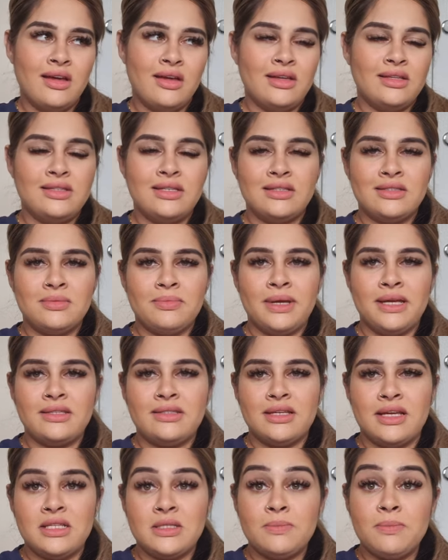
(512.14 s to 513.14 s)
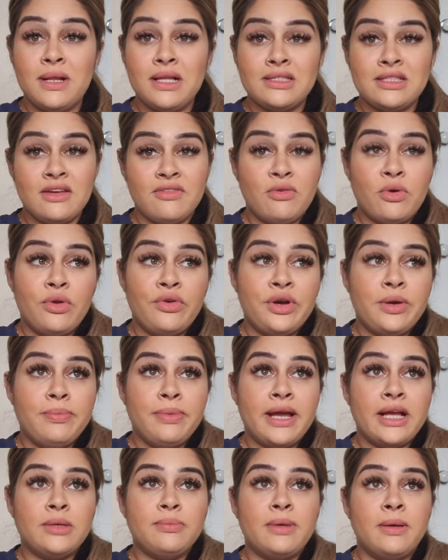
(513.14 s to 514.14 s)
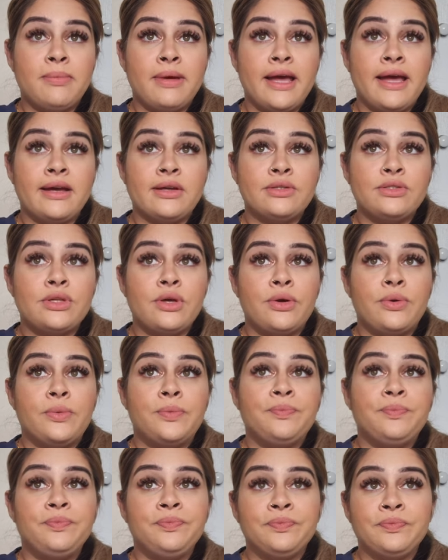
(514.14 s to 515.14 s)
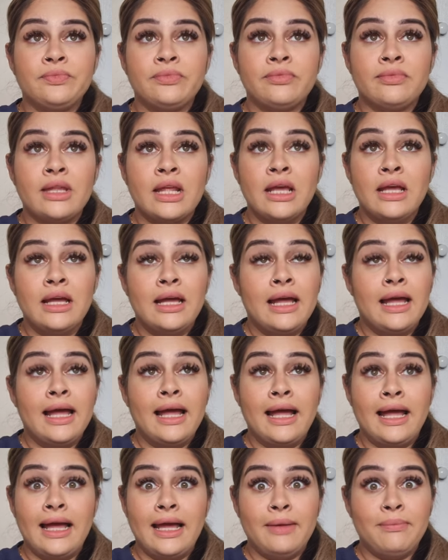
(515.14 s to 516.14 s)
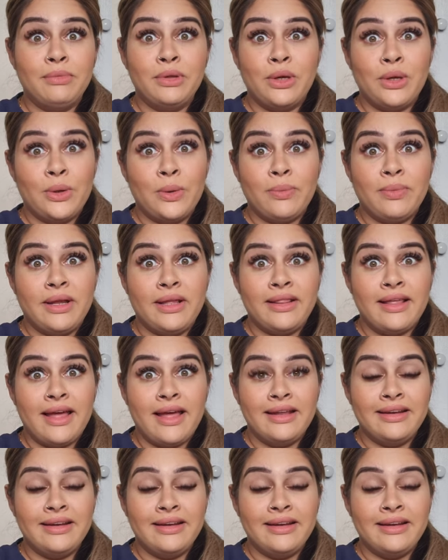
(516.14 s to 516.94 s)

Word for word: it doesn't make sense. Plus, I've already packed my bag, so I'm not opening that.